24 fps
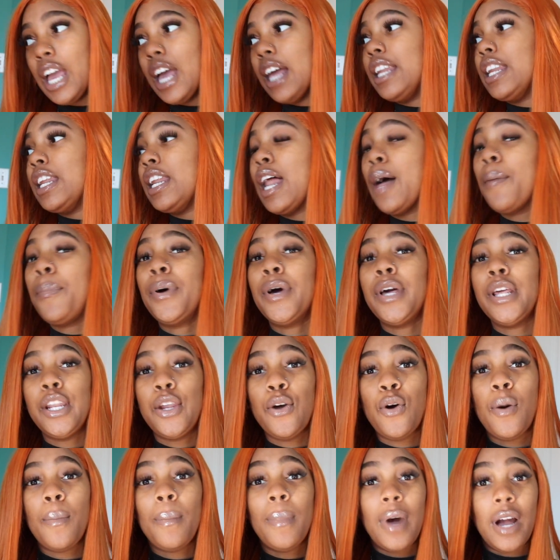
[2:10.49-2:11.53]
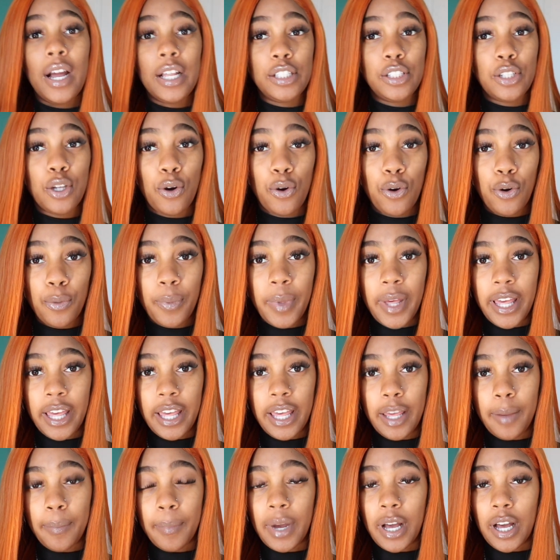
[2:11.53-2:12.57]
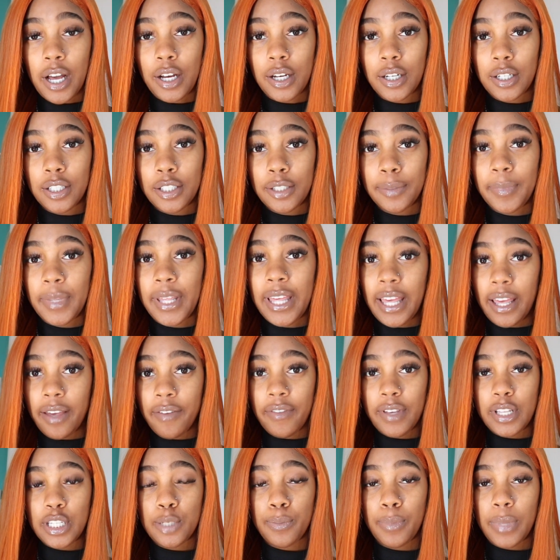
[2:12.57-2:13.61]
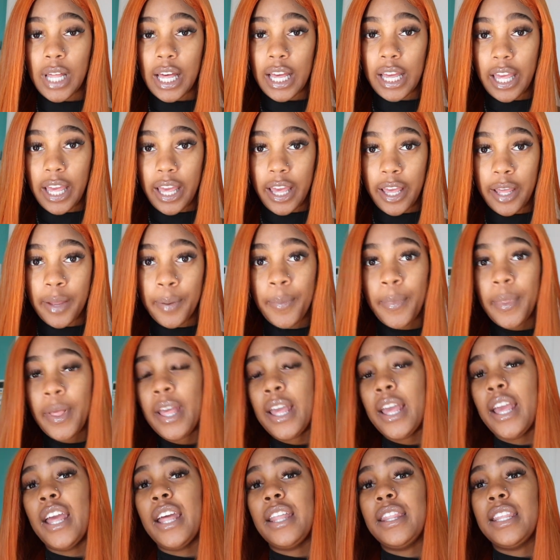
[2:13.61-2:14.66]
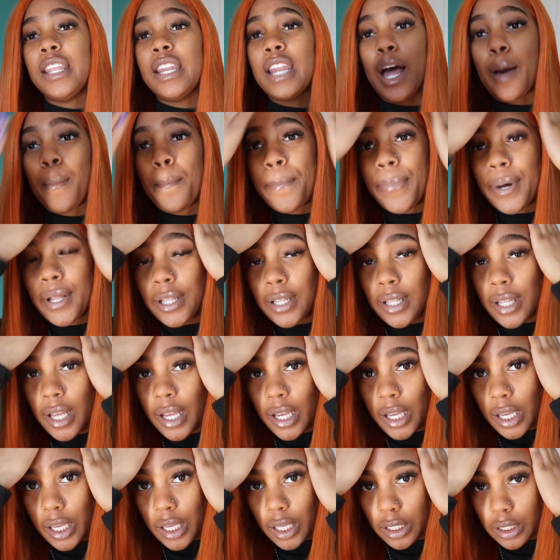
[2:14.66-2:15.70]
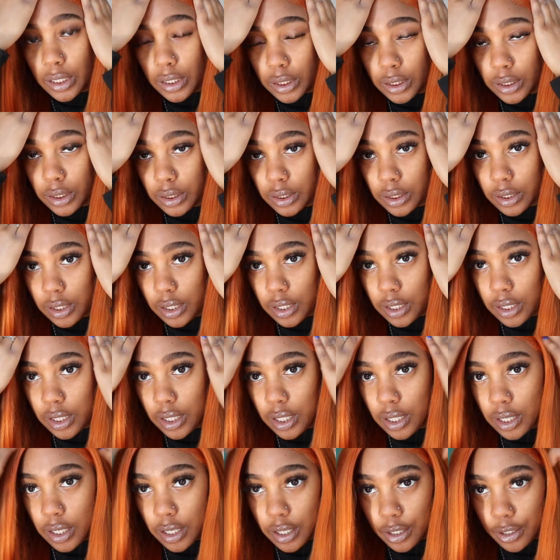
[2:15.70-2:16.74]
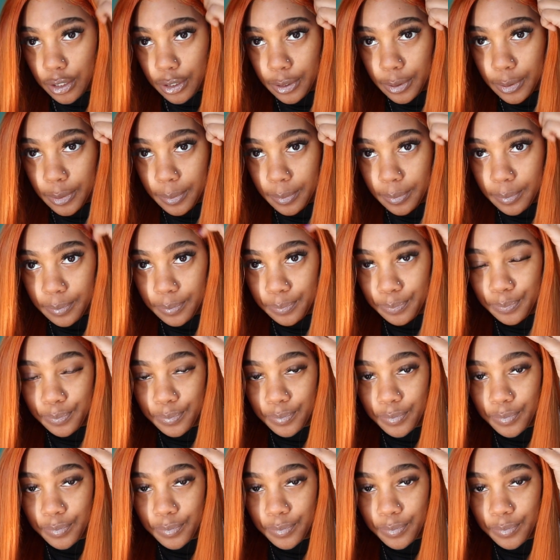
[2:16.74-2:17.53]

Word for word: And then I put it on my dome head, my um, canvas block head. And then I pluck the... um.